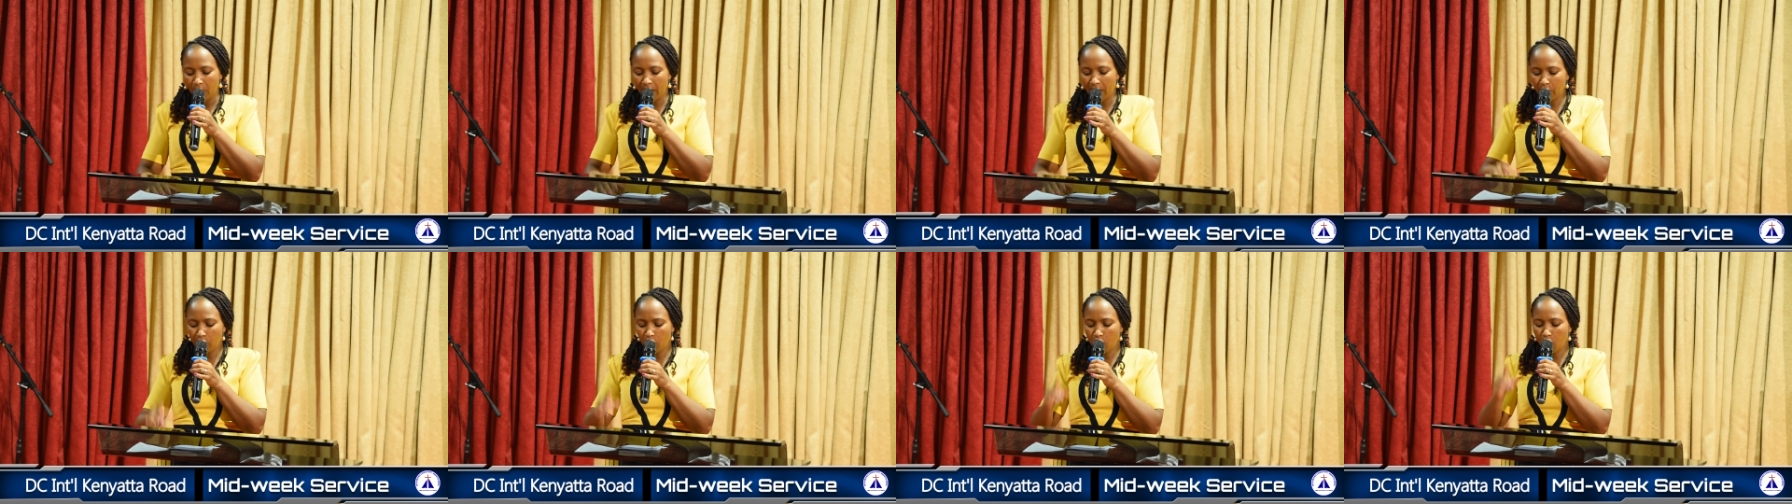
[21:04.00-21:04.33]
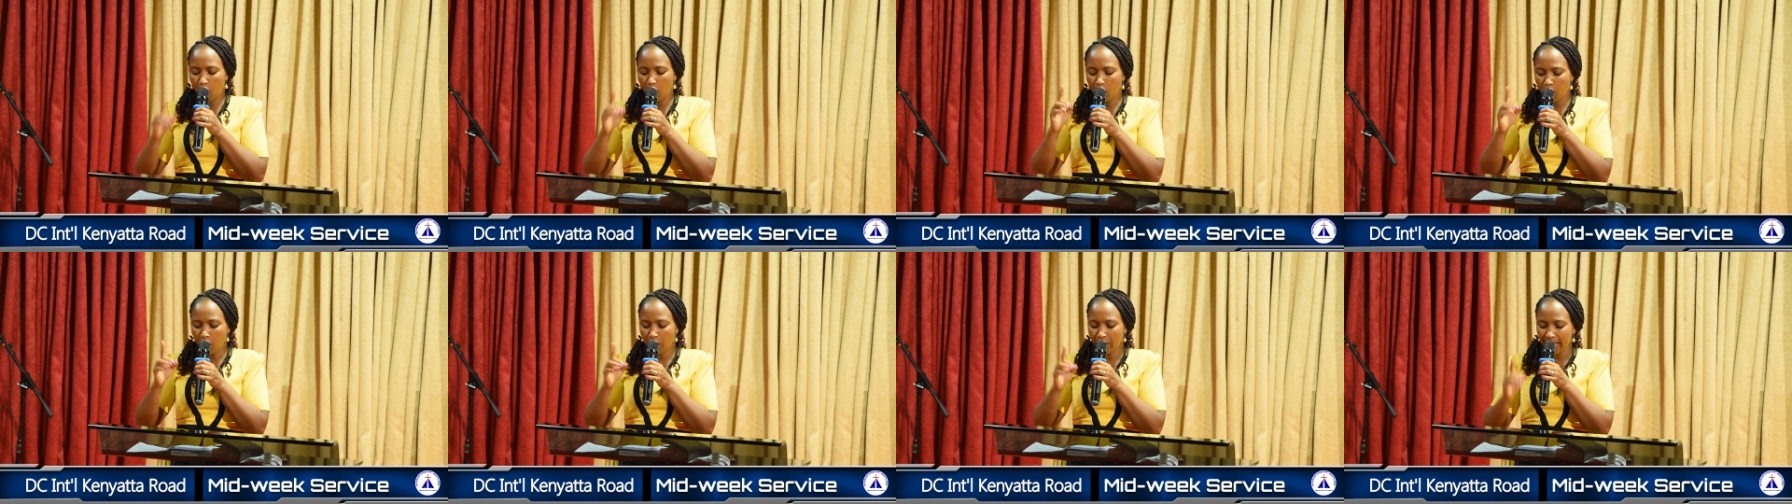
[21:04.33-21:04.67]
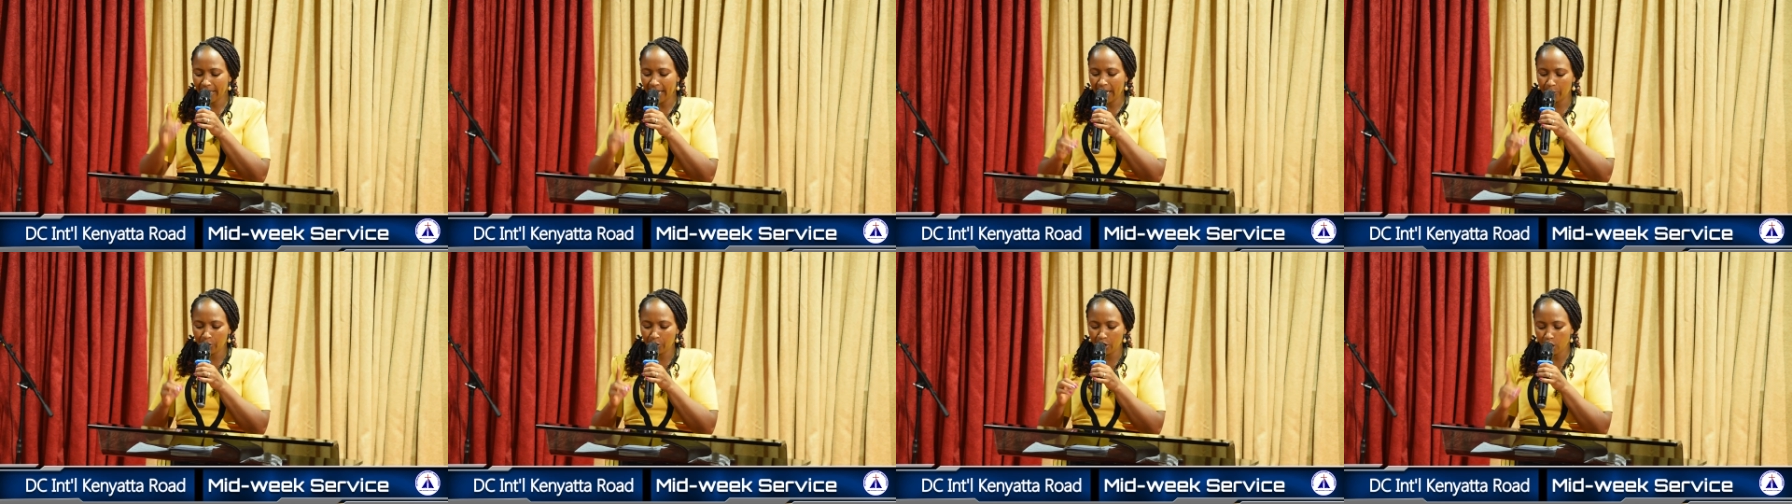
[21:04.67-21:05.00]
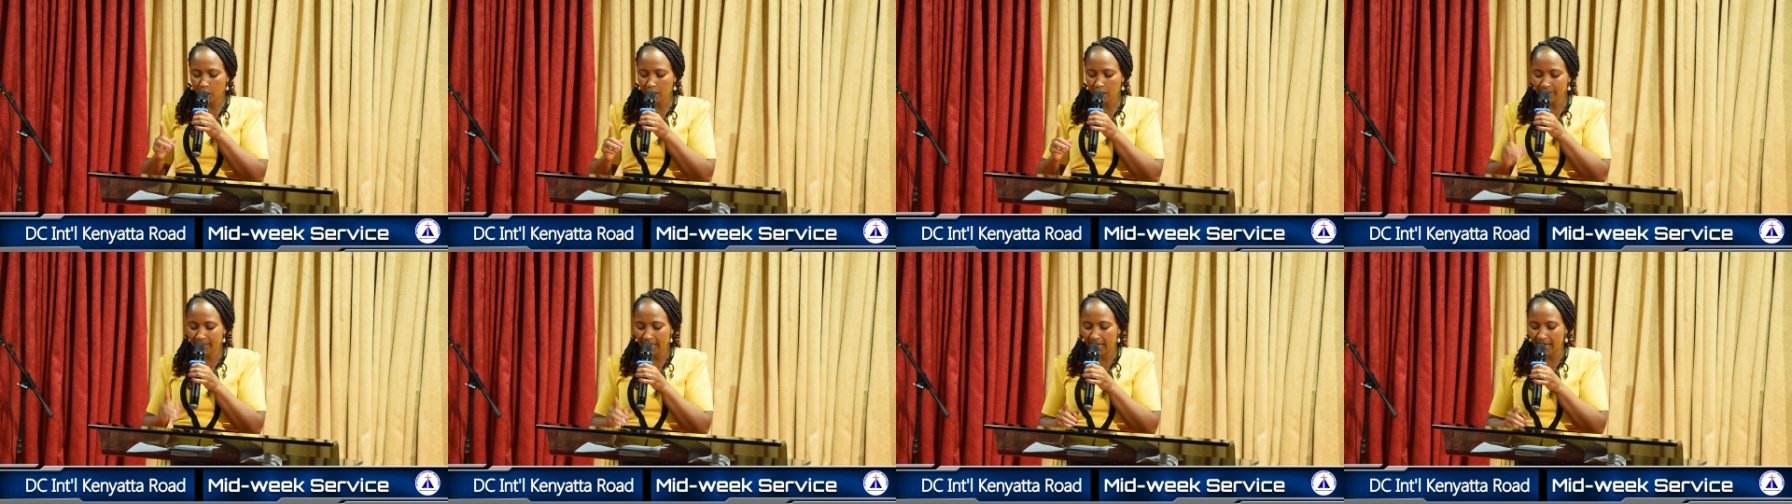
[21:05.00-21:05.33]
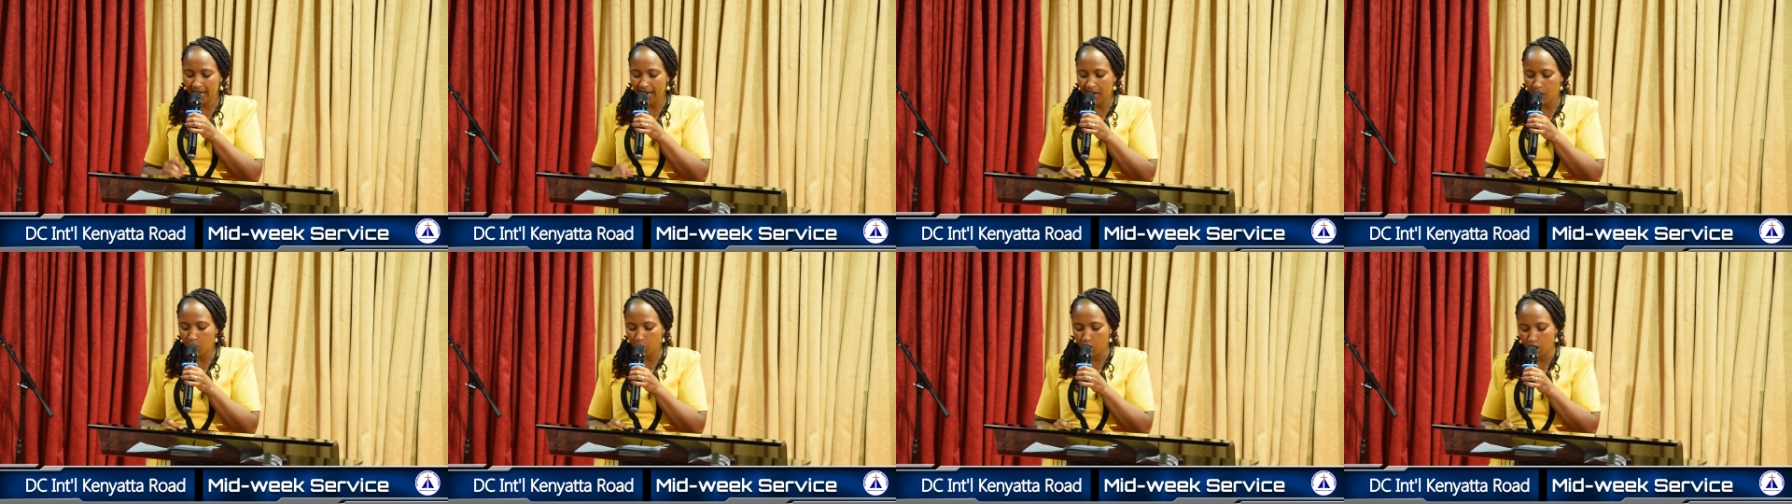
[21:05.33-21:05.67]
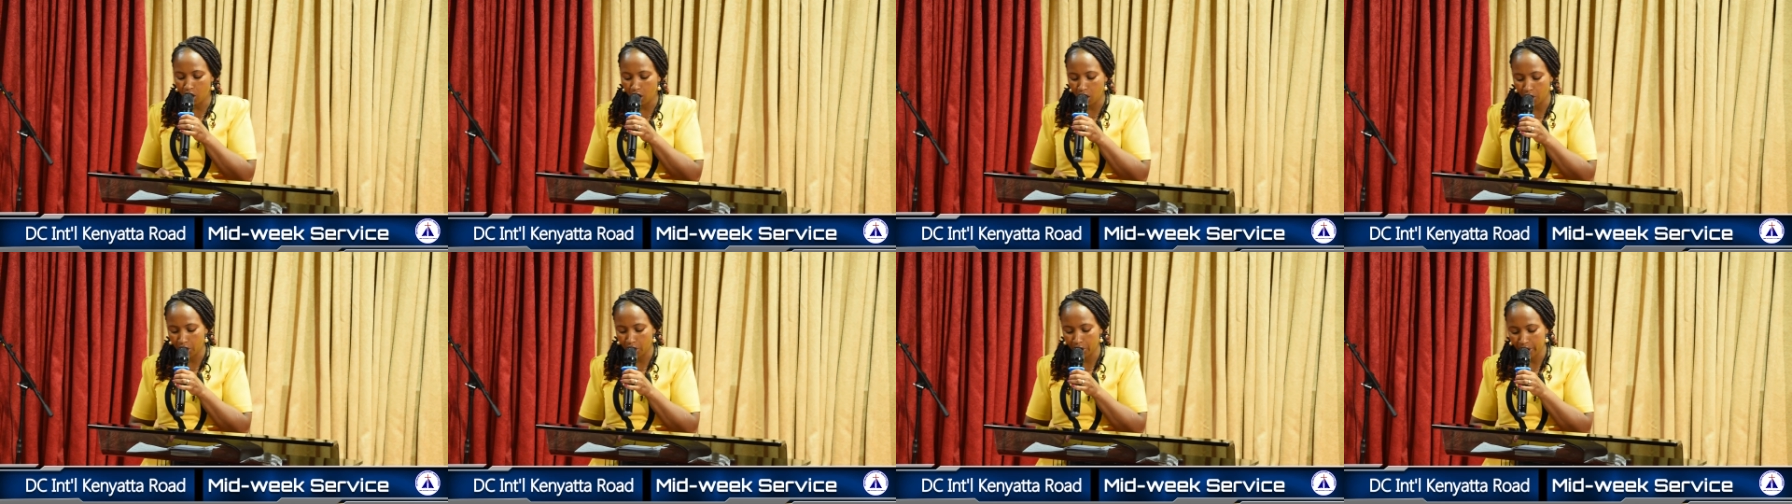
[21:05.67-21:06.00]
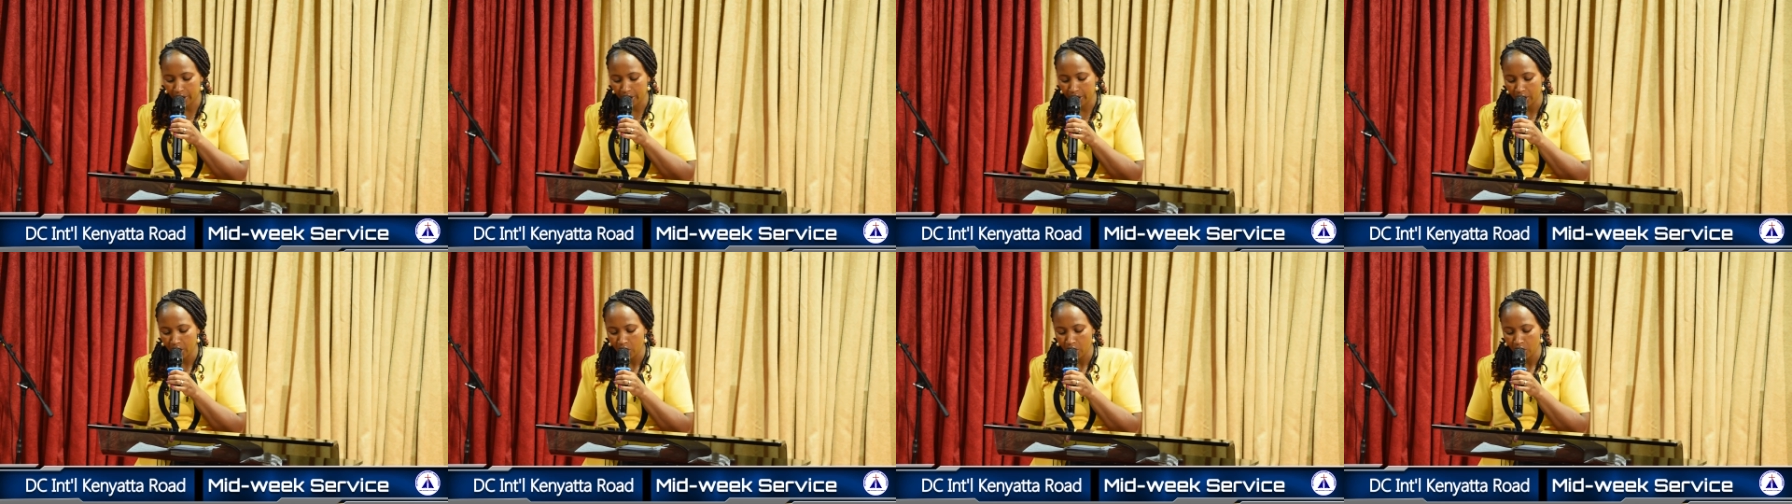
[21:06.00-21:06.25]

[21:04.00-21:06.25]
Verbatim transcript: When you hold and we don't allow God,